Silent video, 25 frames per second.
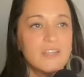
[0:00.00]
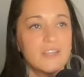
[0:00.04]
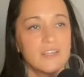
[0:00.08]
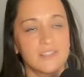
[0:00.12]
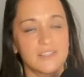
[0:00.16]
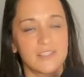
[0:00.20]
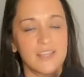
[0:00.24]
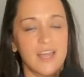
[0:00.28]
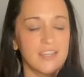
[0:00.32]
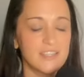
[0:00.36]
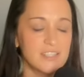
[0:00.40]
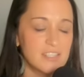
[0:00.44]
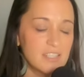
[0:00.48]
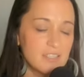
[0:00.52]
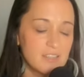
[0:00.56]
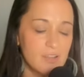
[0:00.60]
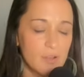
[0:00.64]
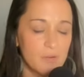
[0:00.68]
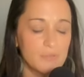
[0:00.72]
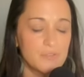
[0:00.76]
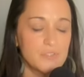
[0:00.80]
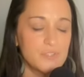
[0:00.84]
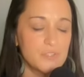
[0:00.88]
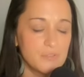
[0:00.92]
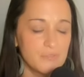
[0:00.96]
not to
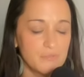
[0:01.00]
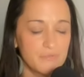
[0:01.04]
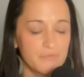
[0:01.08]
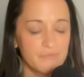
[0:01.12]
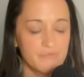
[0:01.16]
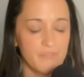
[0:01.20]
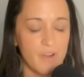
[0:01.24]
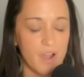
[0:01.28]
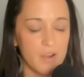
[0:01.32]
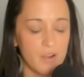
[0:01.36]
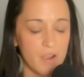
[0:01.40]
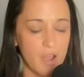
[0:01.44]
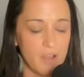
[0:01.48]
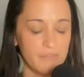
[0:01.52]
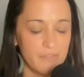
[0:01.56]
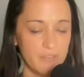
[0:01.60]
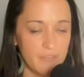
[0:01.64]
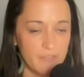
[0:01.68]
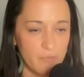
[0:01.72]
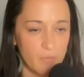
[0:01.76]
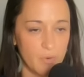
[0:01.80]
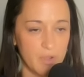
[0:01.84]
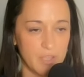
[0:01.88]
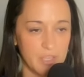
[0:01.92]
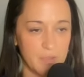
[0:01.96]
go too far off
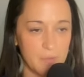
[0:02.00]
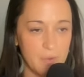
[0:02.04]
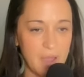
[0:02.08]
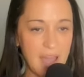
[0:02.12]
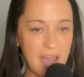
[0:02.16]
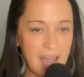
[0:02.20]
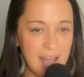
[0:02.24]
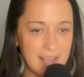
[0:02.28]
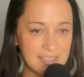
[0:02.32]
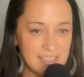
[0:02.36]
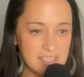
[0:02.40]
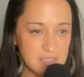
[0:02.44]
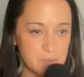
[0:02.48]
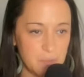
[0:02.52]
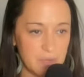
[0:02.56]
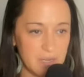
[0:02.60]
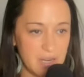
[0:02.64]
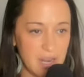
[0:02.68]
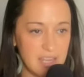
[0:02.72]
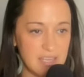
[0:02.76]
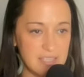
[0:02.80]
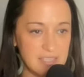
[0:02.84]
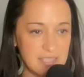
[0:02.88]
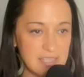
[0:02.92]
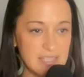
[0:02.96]
of what you asked, but
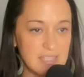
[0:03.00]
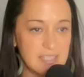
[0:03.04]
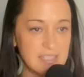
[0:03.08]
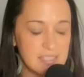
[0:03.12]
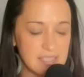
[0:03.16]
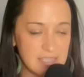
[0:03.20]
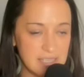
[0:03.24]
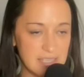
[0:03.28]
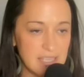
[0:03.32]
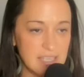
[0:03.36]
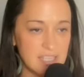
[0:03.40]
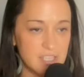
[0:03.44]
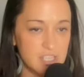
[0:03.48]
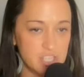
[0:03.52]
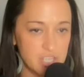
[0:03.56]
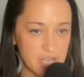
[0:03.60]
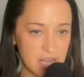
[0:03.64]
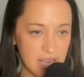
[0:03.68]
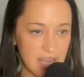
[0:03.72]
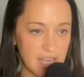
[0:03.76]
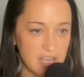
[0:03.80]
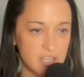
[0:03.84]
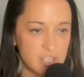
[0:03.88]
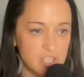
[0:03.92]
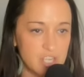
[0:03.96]
I did see a
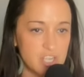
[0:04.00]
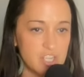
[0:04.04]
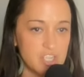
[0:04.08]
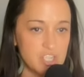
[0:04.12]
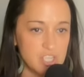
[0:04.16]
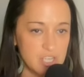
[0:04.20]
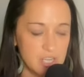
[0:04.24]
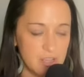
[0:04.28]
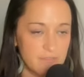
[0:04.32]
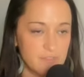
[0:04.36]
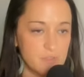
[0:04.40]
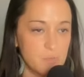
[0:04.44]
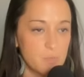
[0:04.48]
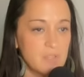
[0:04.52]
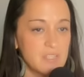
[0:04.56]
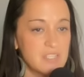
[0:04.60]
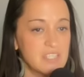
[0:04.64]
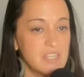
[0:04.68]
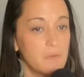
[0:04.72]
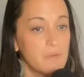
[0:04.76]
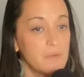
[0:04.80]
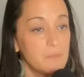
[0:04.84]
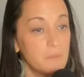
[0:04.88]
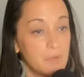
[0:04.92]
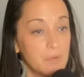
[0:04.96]
change, a shift once
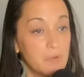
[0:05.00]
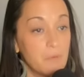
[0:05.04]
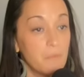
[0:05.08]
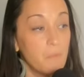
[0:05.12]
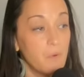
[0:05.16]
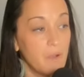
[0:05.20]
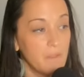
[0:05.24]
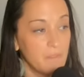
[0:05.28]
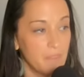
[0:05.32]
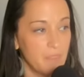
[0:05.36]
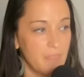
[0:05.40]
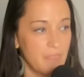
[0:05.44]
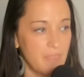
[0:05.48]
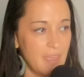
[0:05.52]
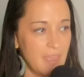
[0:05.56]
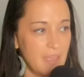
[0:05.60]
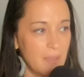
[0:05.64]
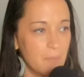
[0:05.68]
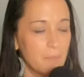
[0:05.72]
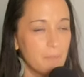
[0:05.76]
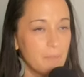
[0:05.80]
I would book one thing.